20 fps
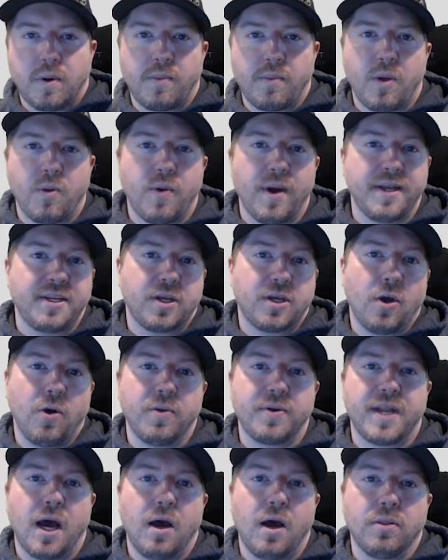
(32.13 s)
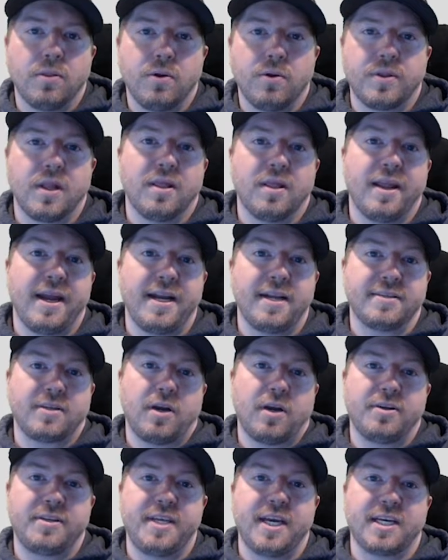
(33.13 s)
When we went to go download the latest
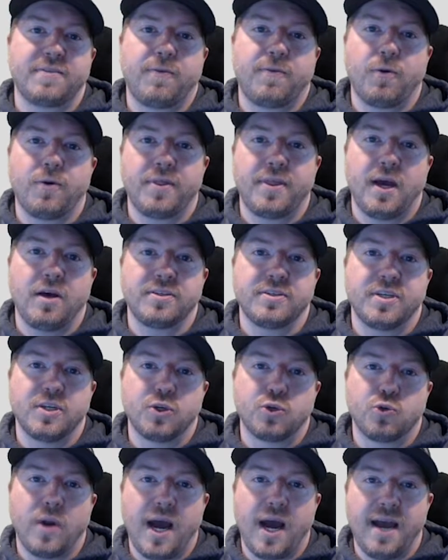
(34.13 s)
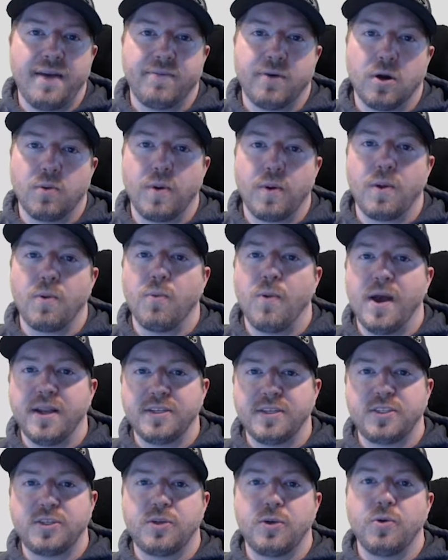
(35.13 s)
RTX 4000 driver, we
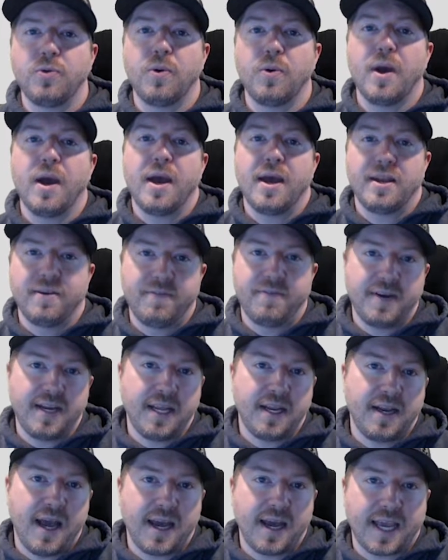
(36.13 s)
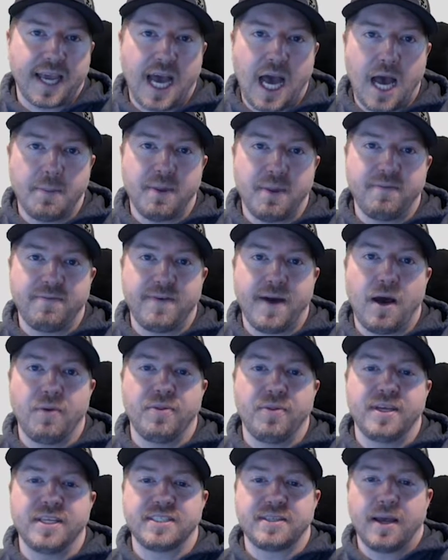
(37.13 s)
went to NVIDIA.com and
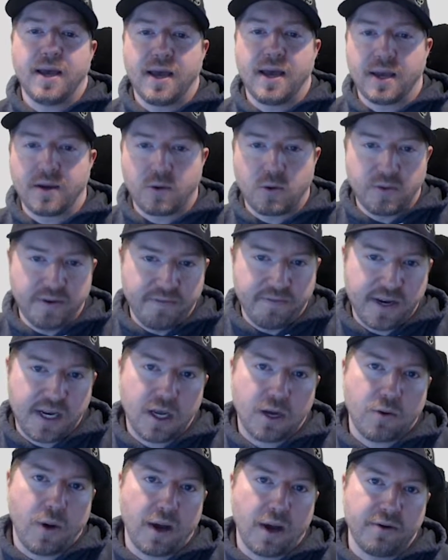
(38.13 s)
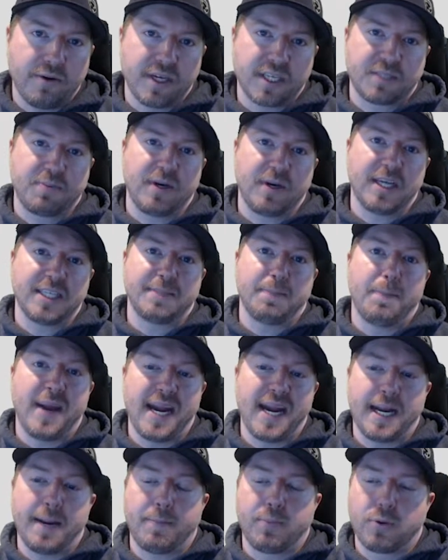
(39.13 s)
found this NVIDIA Quadro Experience
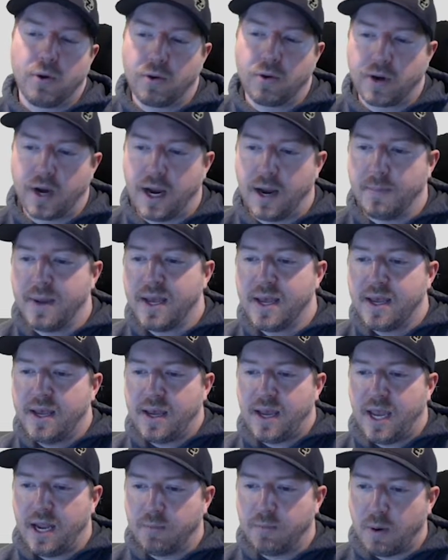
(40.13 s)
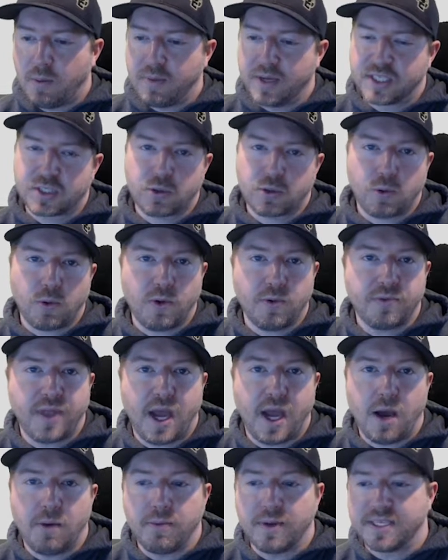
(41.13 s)
beta program. And when we scrolled
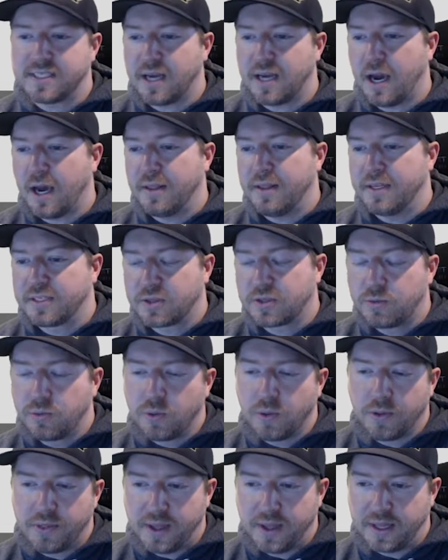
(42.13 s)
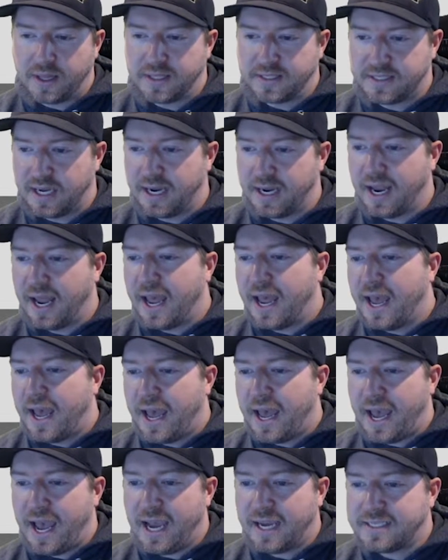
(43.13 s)
down, we saw this cool thing that said,
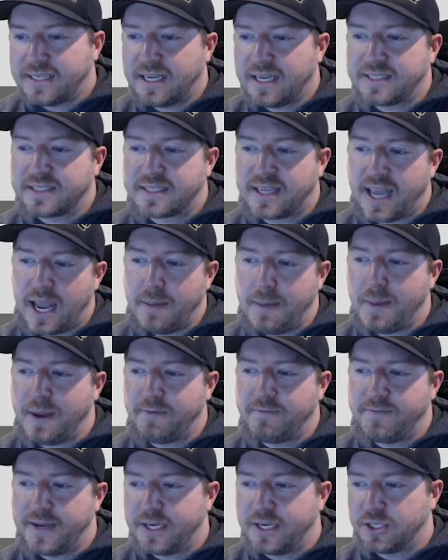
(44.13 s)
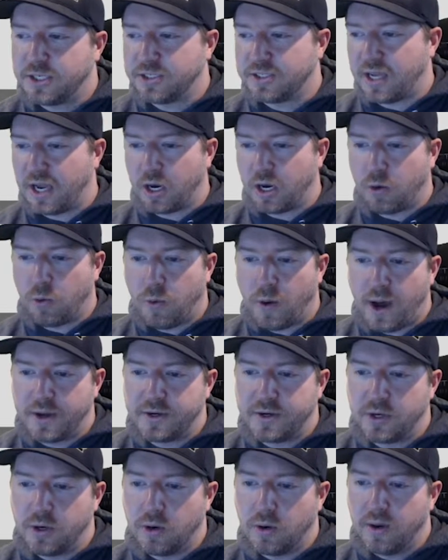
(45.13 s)
access gaming features on
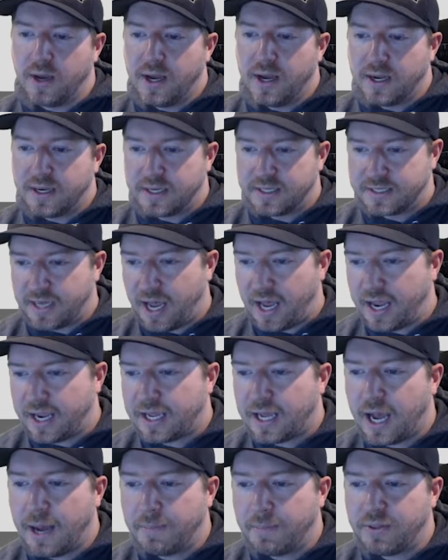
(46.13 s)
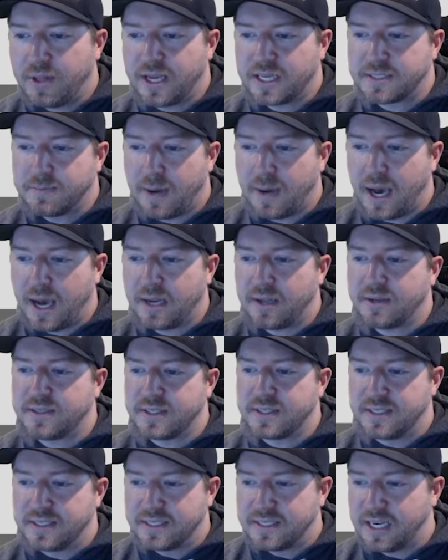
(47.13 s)
Quadro. Design complex
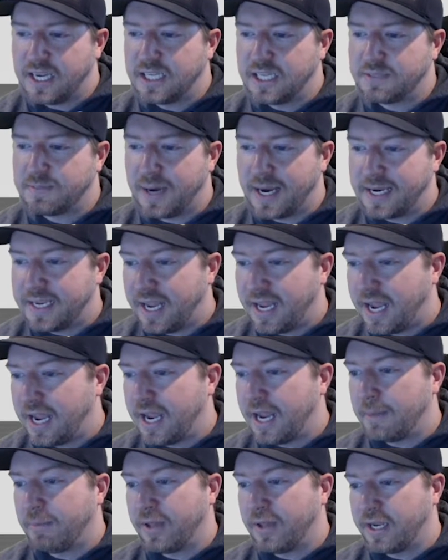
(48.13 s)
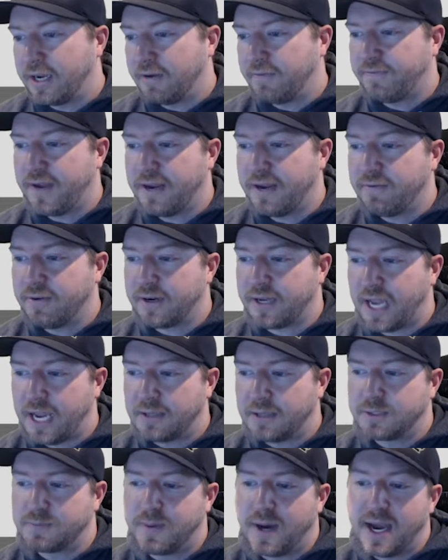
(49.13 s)
models and scenes by day and play your favorite
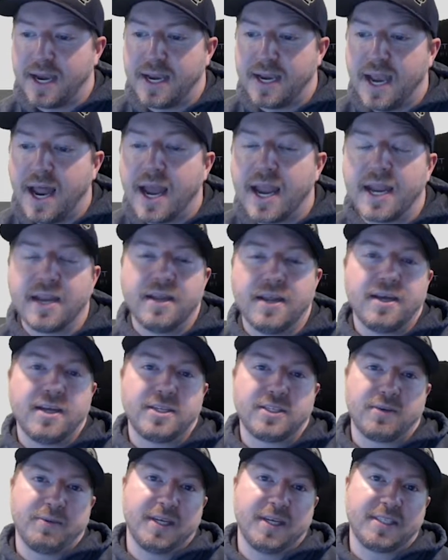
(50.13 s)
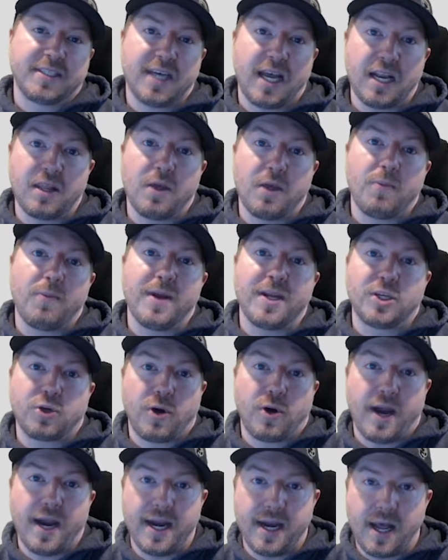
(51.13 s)
games by night. So we decided that we'd
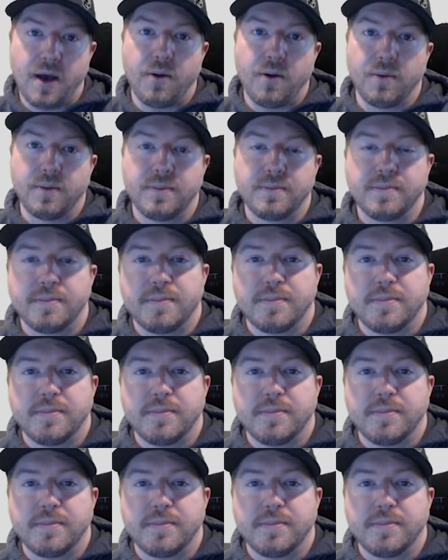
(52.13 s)
try it out.